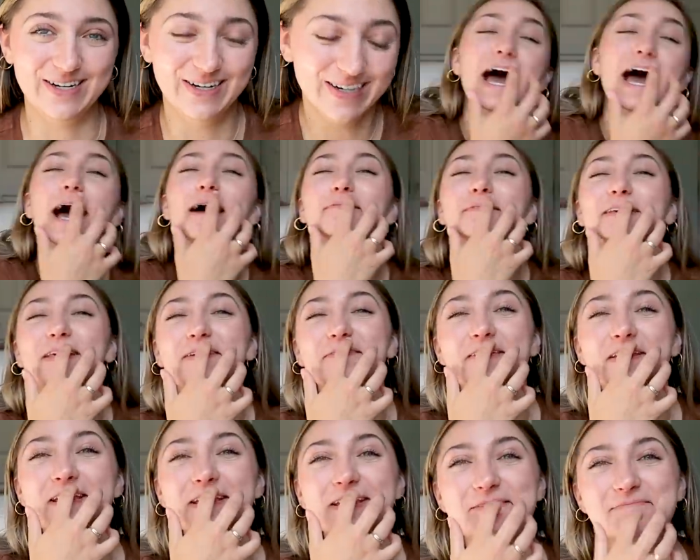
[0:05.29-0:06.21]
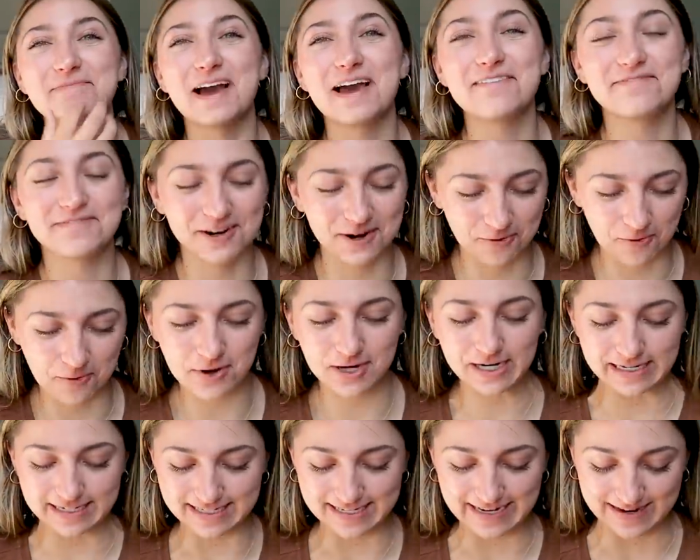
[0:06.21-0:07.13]
I'm giving you my fair
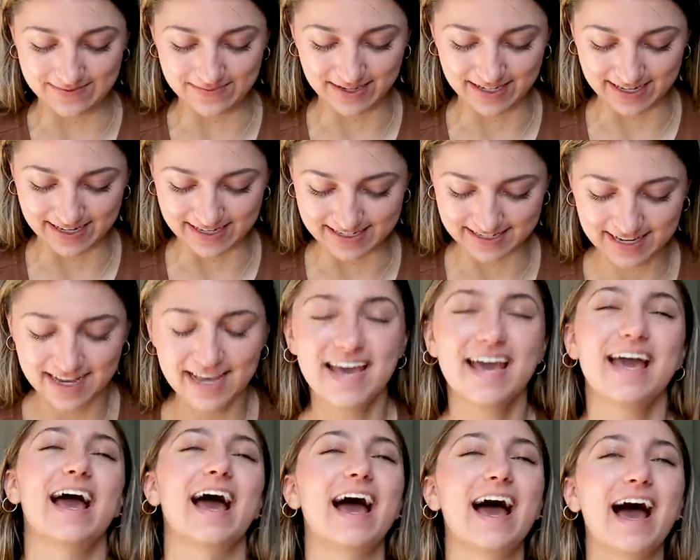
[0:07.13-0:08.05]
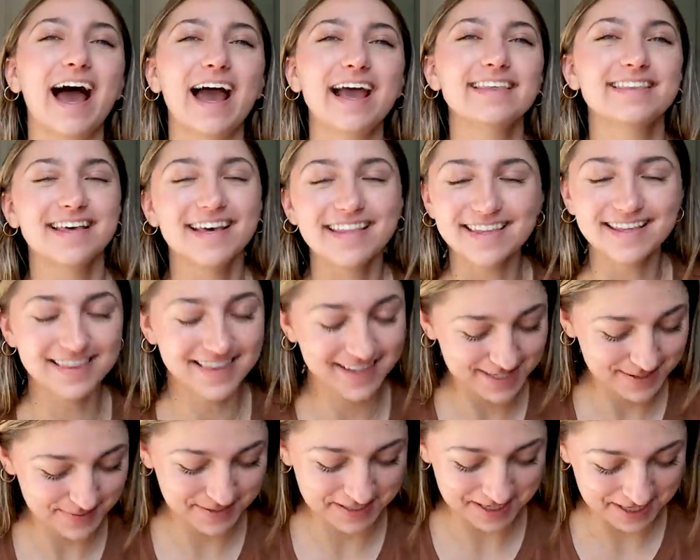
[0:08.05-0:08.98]
warning today because I thought that
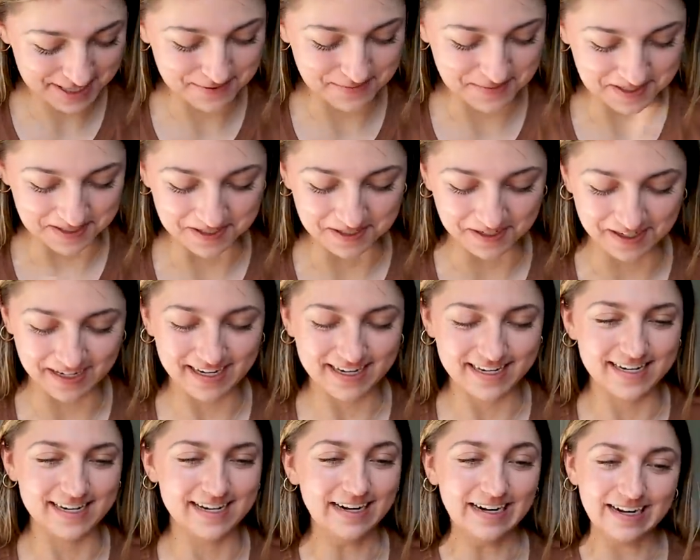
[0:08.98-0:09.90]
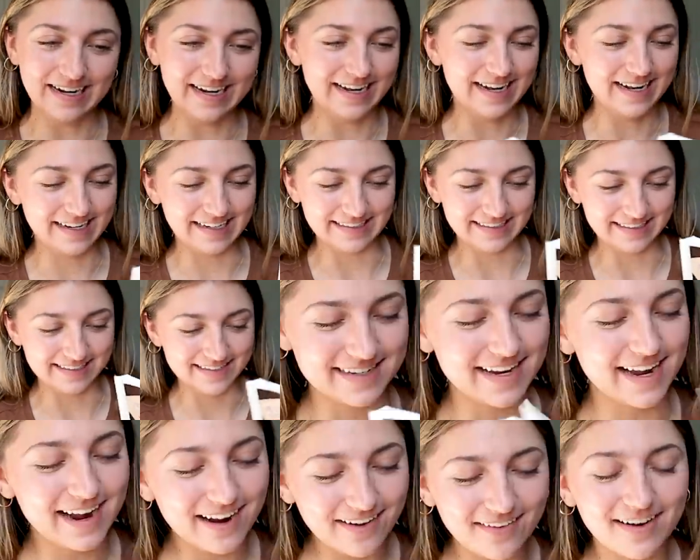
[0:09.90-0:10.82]
this was going to be a good idea and
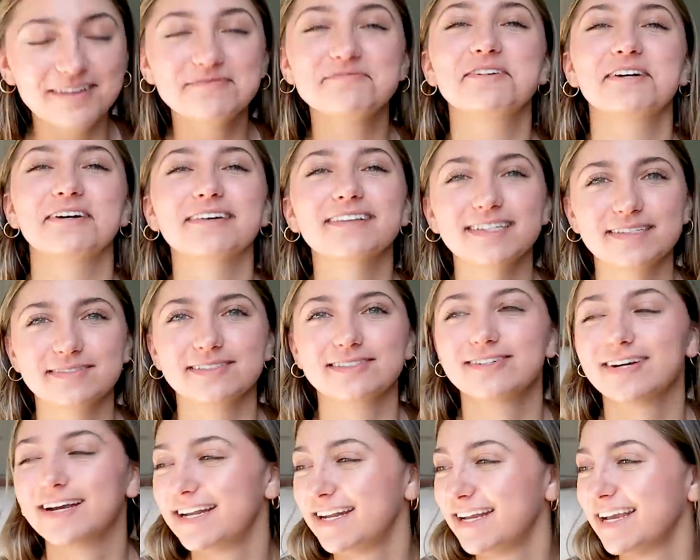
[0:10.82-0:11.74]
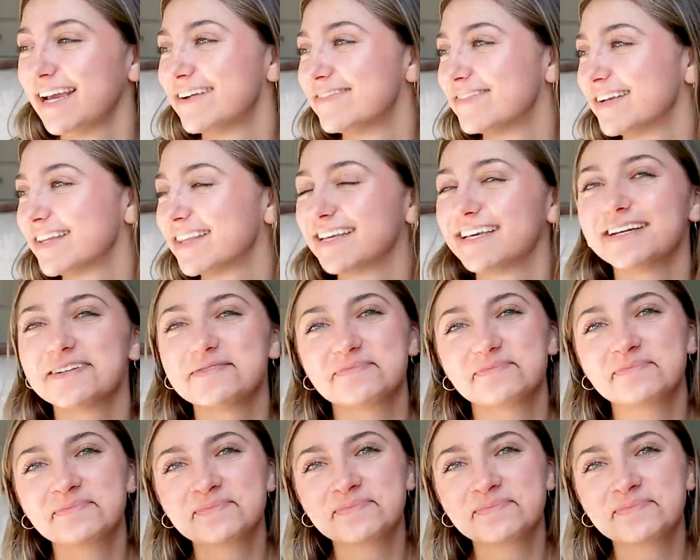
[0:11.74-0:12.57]
now I'm currently regretting everything.